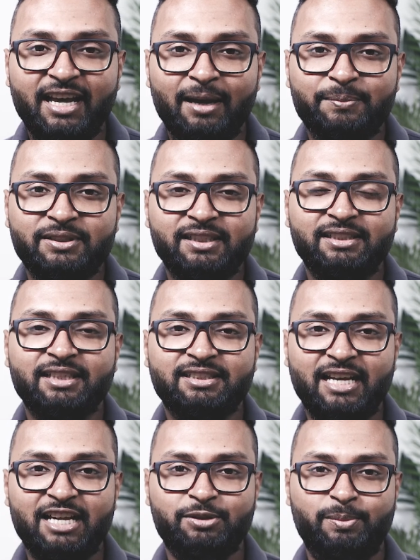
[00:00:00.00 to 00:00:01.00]
gaps in the
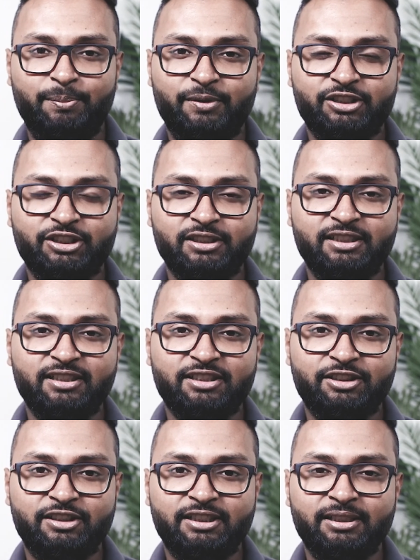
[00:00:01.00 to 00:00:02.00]
tax preparation
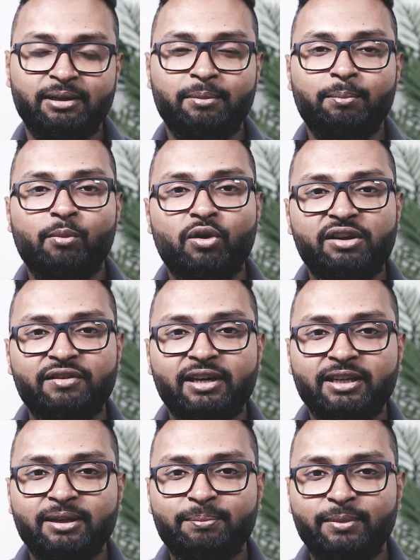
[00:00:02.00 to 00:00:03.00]
industry
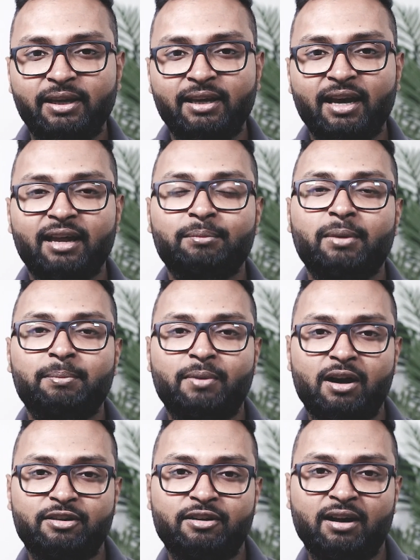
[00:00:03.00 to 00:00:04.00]
motivated me and my
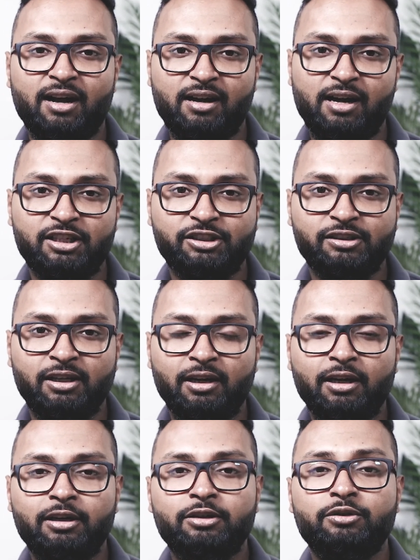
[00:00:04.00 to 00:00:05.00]
partner Akash
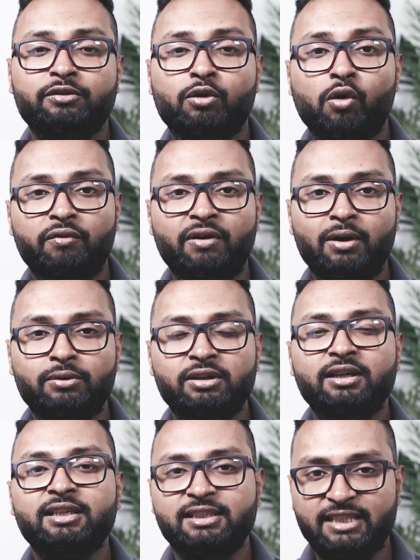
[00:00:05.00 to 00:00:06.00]
to co found
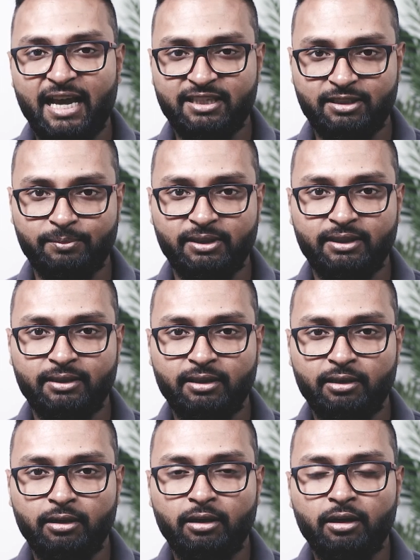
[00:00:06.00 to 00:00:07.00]
Taxably
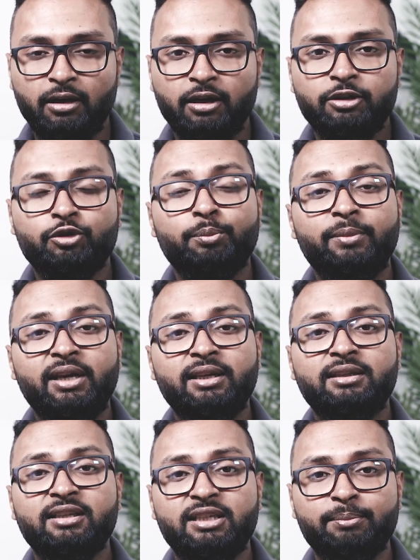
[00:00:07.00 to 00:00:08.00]
to
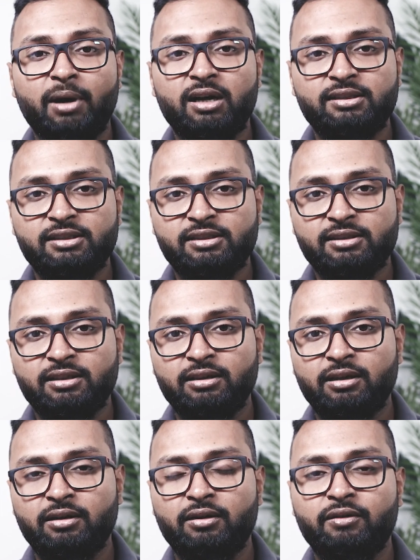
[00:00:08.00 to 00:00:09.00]
meet the demands
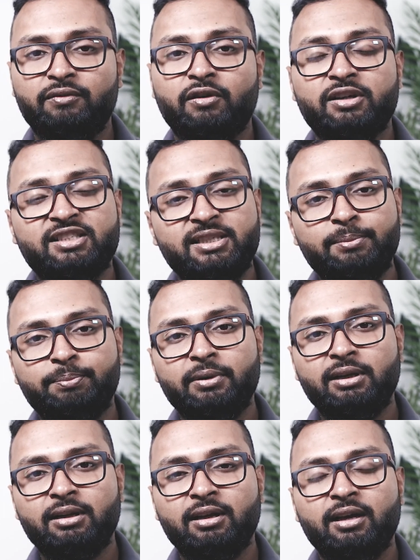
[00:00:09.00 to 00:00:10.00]
for a
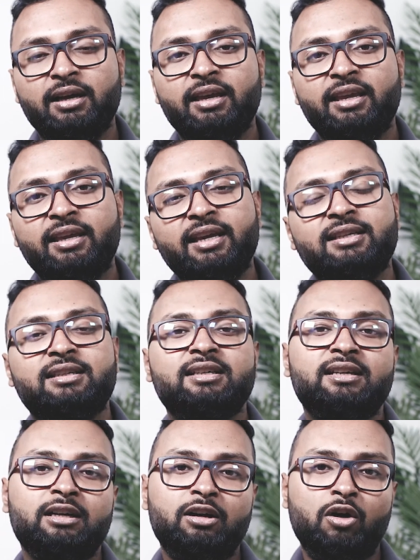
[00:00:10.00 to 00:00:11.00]
simple yet
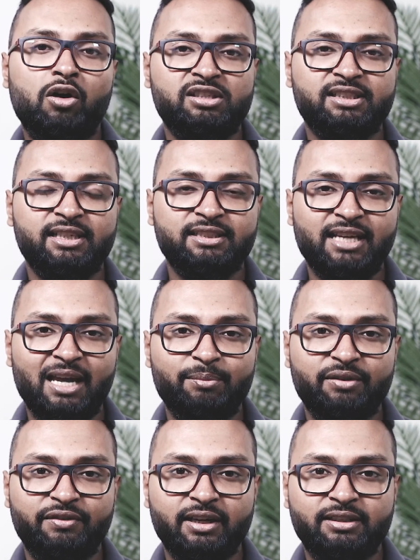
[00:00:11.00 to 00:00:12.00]
cost and time
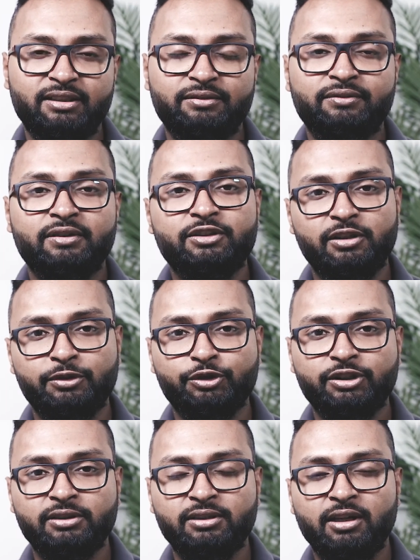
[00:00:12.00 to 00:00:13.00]
effective
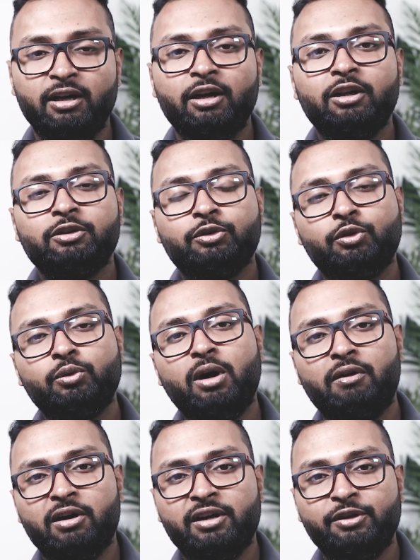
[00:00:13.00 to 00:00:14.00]
solution through
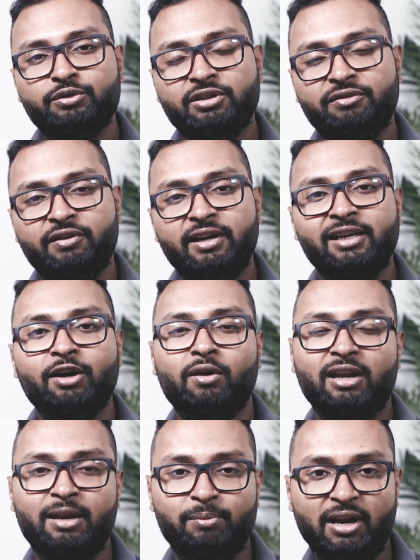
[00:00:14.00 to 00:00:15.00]
our user friendly
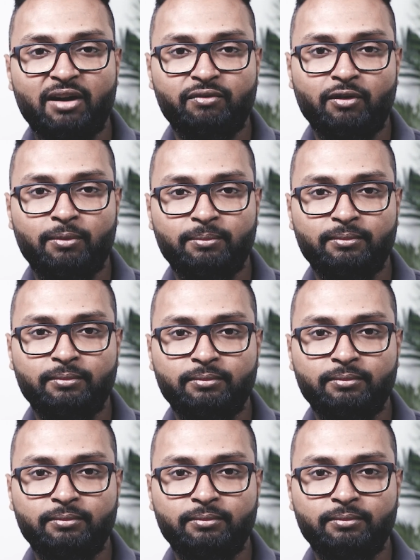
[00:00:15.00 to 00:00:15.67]
online platform.